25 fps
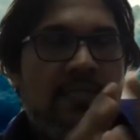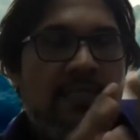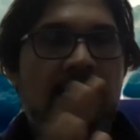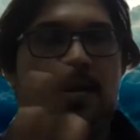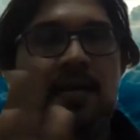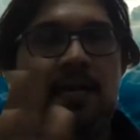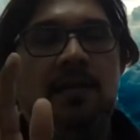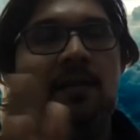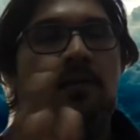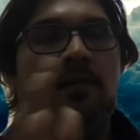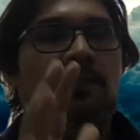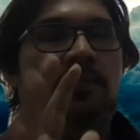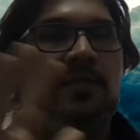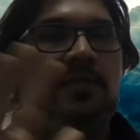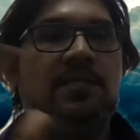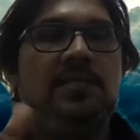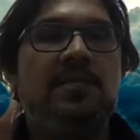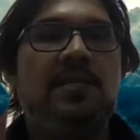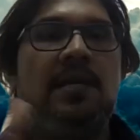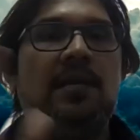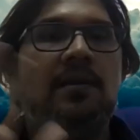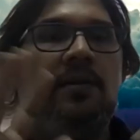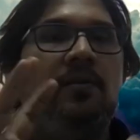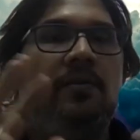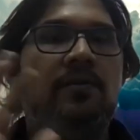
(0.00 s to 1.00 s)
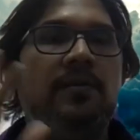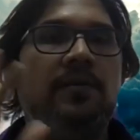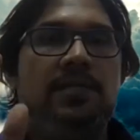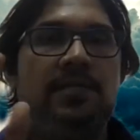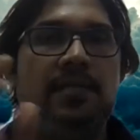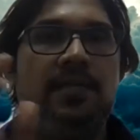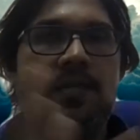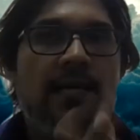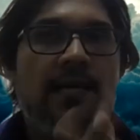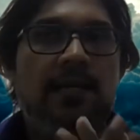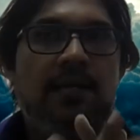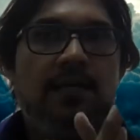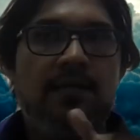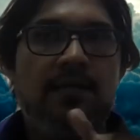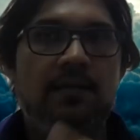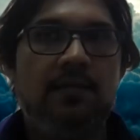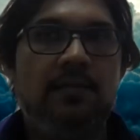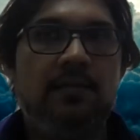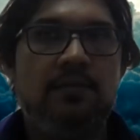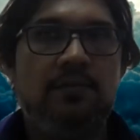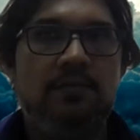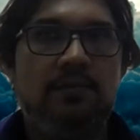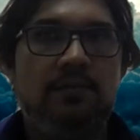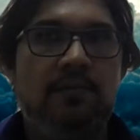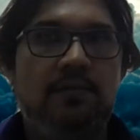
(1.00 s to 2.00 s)
standard, which standard you will select.
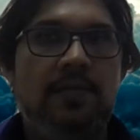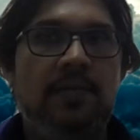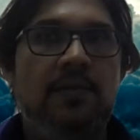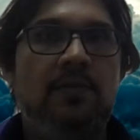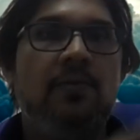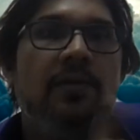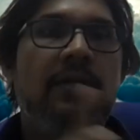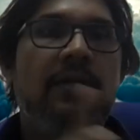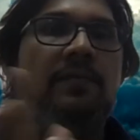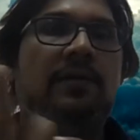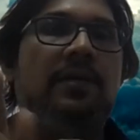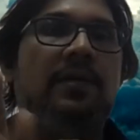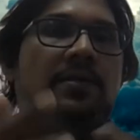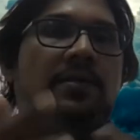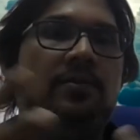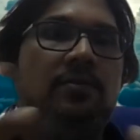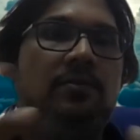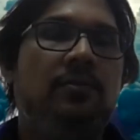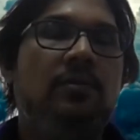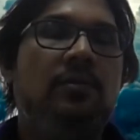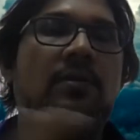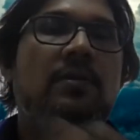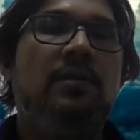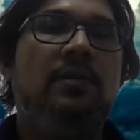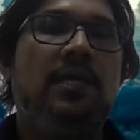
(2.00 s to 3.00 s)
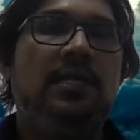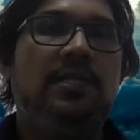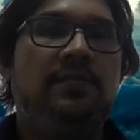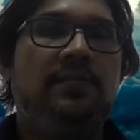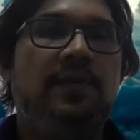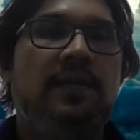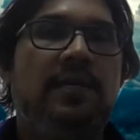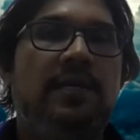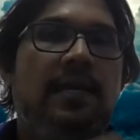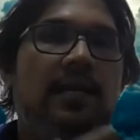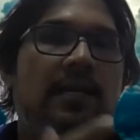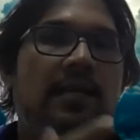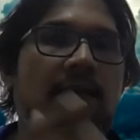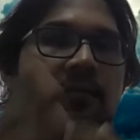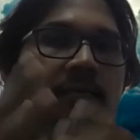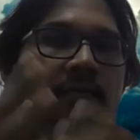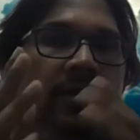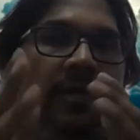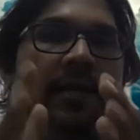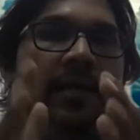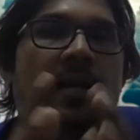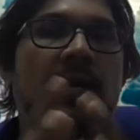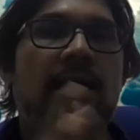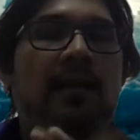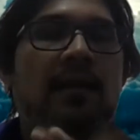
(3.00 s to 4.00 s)
So we'll do it very soon. Next week, I'll give you
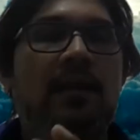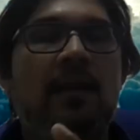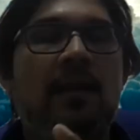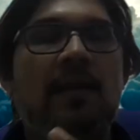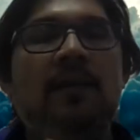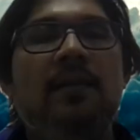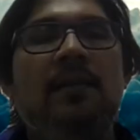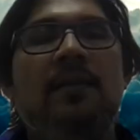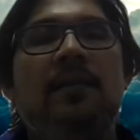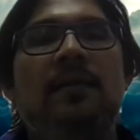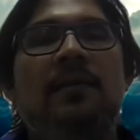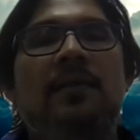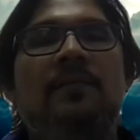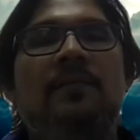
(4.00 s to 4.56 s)
the guideline